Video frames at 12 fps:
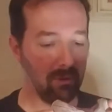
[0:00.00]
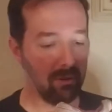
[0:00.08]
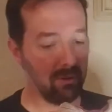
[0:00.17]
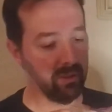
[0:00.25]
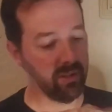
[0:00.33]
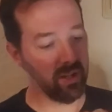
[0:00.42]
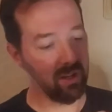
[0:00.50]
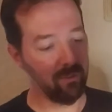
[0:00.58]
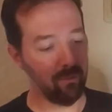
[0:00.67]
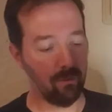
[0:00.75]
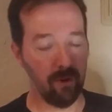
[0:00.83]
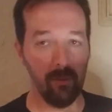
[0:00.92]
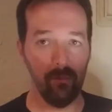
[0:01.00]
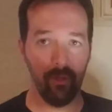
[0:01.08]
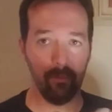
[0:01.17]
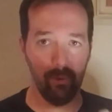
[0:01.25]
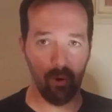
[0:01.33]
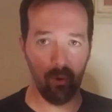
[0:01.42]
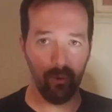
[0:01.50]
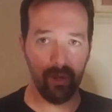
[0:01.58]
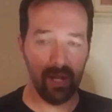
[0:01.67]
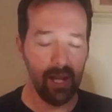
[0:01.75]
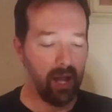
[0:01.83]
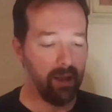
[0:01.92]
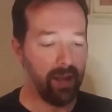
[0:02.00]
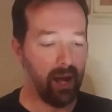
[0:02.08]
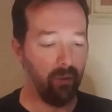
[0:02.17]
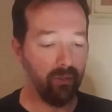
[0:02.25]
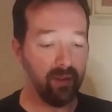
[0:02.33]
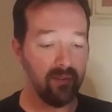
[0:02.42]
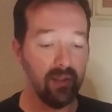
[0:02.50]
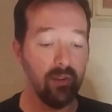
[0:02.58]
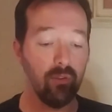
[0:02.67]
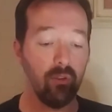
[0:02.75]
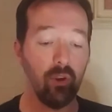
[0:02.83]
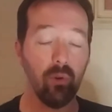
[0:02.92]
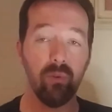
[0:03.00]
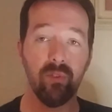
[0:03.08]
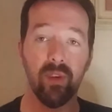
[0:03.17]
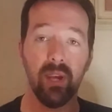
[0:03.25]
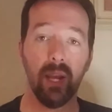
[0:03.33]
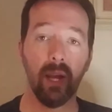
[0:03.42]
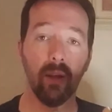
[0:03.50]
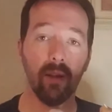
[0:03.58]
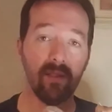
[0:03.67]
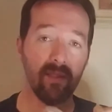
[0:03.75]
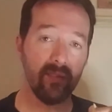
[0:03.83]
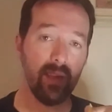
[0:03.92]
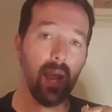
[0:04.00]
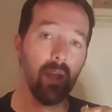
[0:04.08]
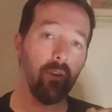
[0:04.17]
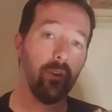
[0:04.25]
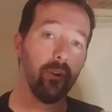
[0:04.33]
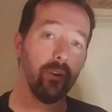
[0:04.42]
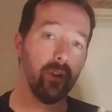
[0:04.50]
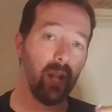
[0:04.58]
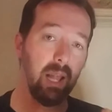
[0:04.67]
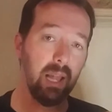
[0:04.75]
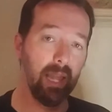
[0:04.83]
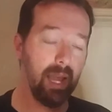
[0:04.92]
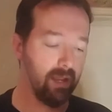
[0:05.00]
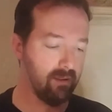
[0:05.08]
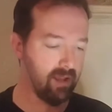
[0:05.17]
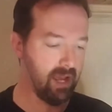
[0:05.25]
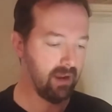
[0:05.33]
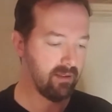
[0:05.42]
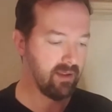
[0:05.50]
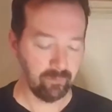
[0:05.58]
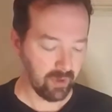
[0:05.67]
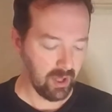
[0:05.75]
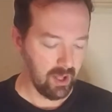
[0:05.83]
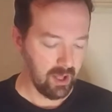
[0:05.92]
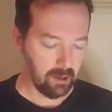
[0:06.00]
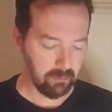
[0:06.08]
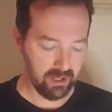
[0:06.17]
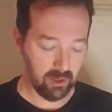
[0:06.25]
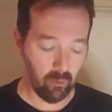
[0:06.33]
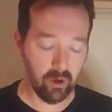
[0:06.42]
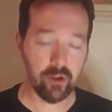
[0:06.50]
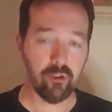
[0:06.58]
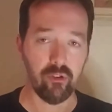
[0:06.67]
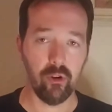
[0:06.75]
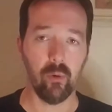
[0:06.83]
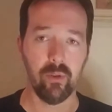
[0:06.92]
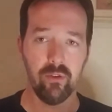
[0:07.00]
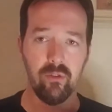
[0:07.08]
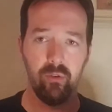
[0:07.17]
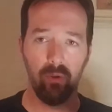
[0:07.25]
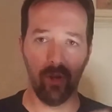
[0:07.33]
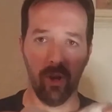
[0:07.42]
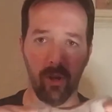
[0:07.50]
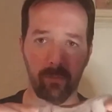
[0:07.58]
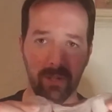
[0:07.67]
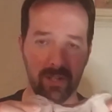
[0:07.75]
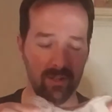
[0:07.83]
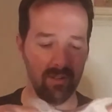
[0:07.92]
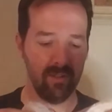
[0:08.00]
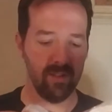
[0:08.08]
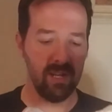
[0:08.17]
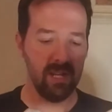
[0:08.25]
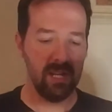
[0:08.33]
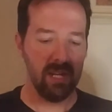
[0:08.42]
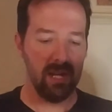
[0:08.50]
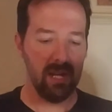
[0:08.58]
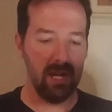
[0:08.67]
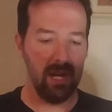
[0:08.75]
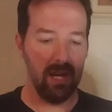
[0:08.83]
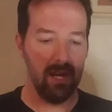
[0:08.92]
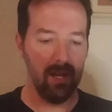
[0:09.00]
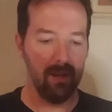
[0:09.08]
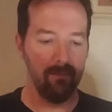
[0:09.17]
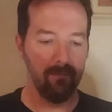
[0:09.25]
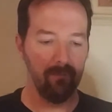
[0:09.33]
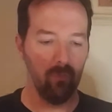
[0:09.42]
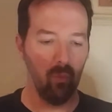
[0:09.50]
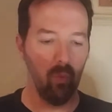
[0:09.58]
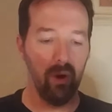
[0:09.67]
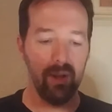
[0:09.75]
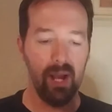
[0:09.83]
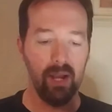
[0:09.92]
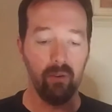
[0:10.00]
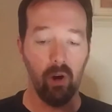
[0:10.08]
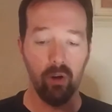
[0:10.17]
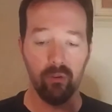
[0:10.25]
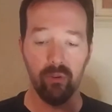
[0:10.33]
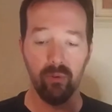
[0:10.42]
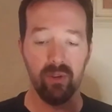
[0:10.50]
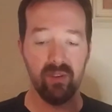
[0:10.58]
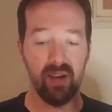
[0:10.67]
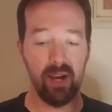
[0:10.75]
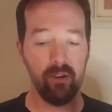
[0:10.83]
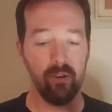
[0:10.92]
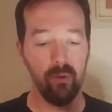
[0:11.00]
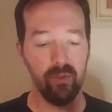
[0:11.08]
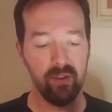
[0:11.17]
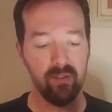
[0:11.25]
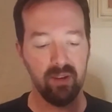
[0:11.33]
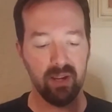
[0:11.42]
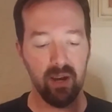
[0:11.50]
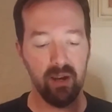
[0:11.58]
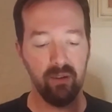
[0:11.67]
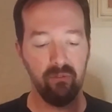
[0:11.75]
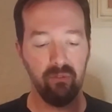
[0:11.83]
done from the mold. Now this is using standard latex, but I wanted to show this to y'all because one, I also decided to do this to kind of